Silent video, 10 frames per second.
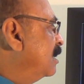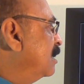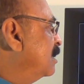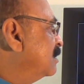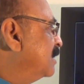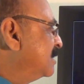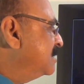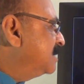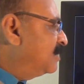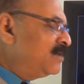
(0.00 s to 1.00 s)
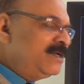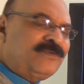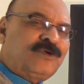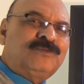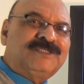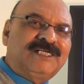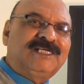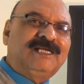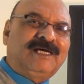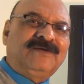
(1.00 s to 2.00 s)
that is away from
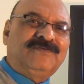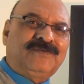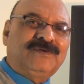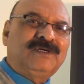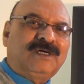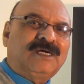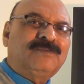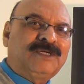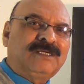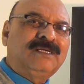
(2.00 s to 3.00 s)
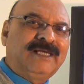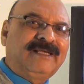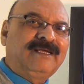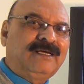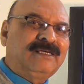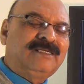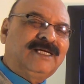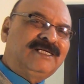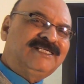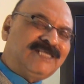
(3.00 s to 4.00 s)
city life, urban area,
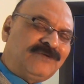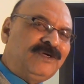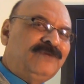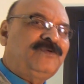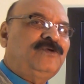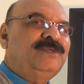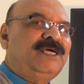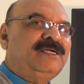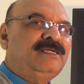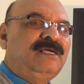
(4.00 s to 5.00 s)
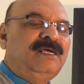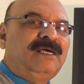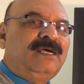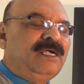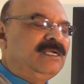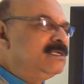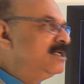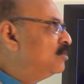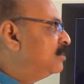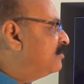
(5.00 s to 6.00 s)
that is away from that,
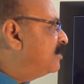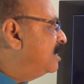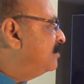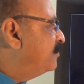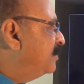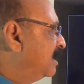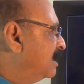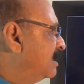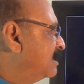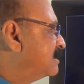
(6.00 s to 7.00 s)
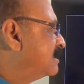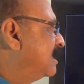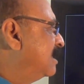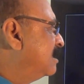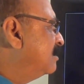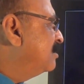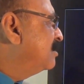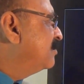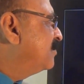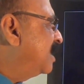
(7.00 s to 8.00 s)
and you may find fields
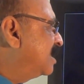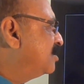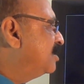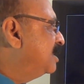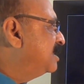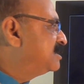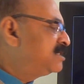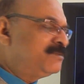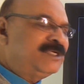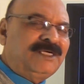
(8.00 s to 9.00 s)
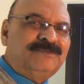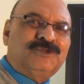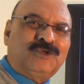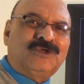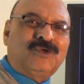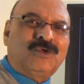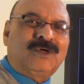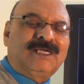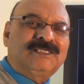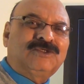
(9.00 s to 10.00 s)
and factories sometimes on
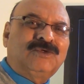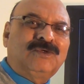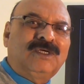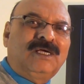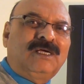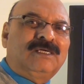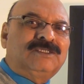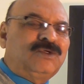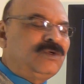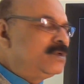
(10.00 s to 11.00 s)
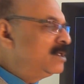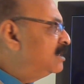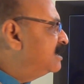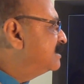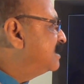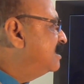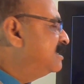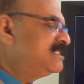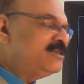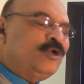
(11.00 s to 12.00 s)
road also. So
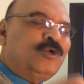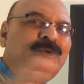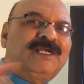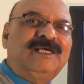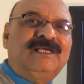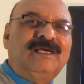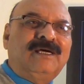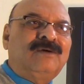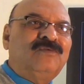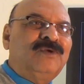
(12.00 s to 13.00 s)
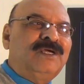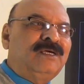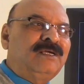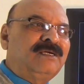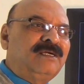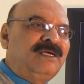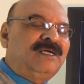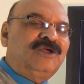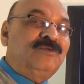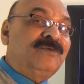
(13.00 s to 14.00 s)
countryside is open area where
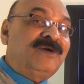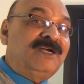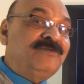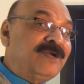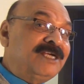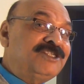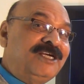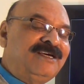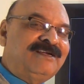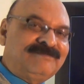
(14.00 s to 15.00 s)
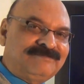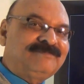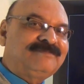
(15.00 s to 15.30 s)
you may find fresh air,